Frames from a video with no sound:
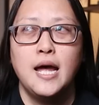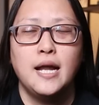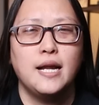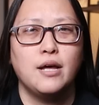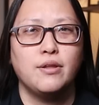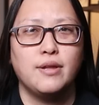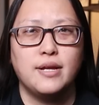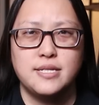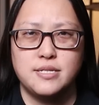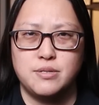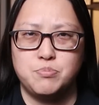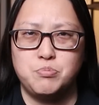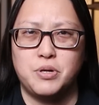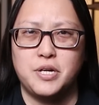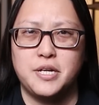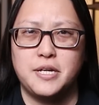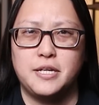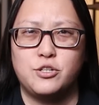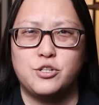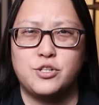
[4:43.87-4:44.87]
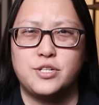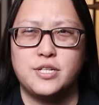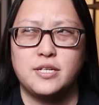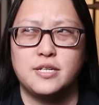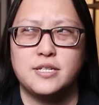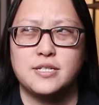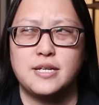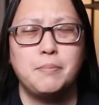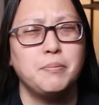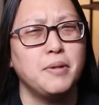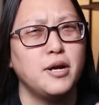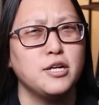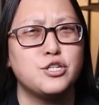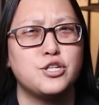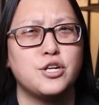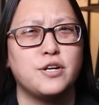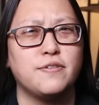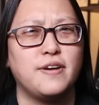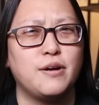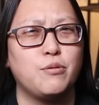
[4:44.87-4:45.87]
Now that's pretty interesting because I'm not
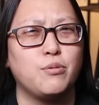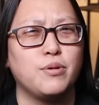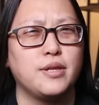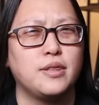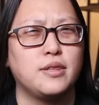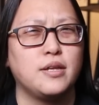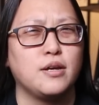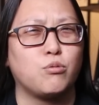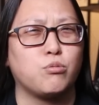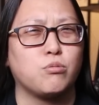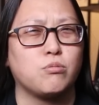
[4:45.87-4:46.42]
sure if I really think